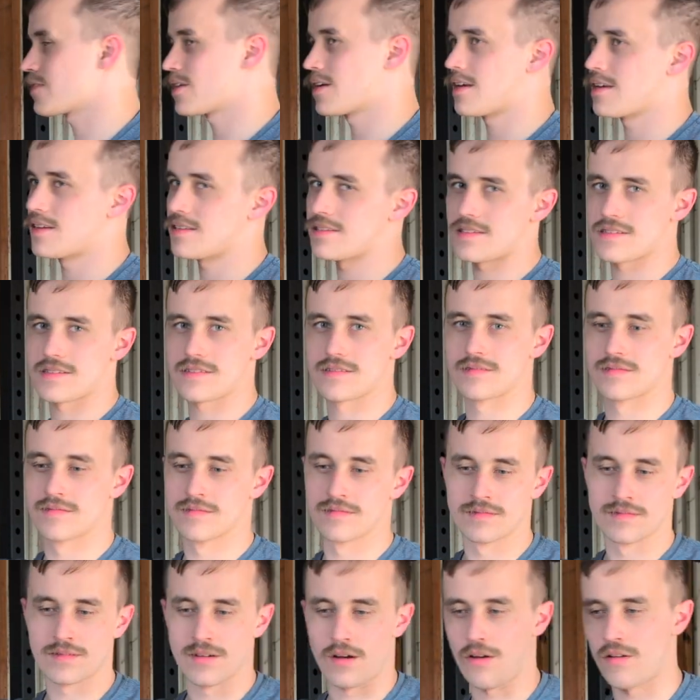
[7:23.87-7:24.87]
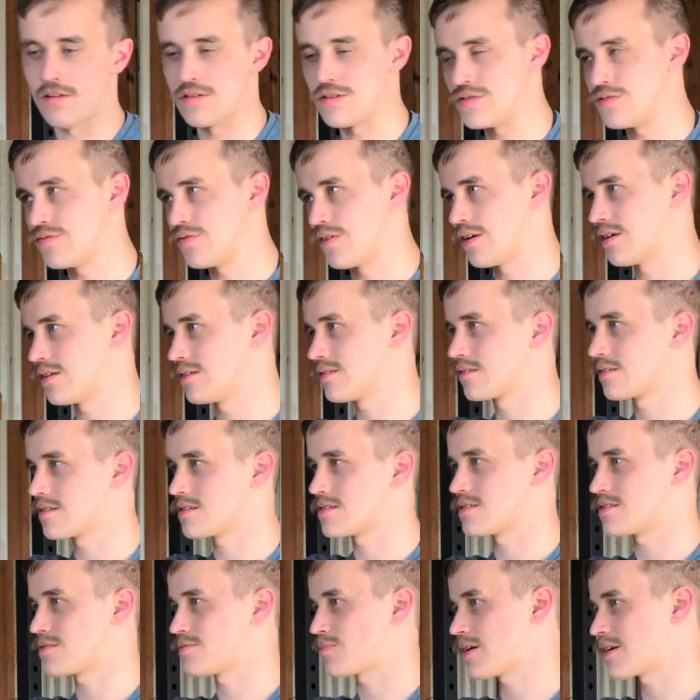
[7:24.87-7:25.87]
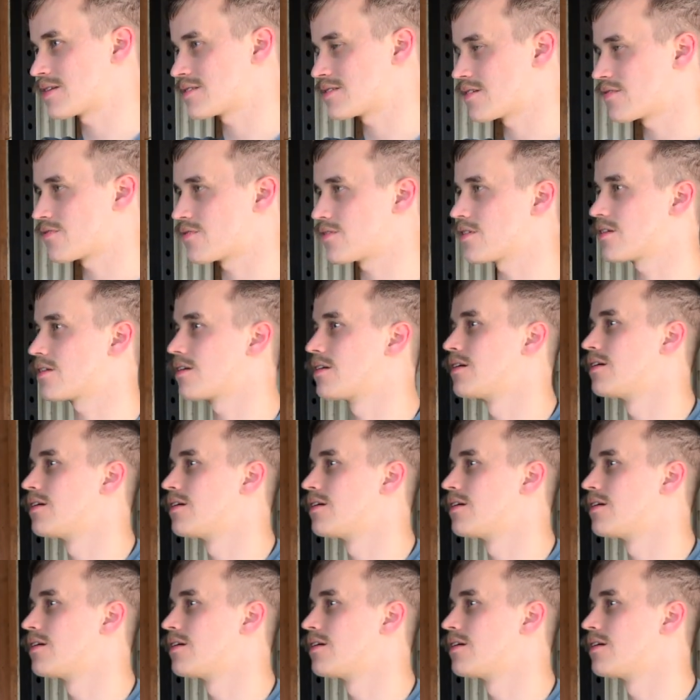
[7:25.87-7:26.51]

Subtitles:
days, always fun because it's max effort.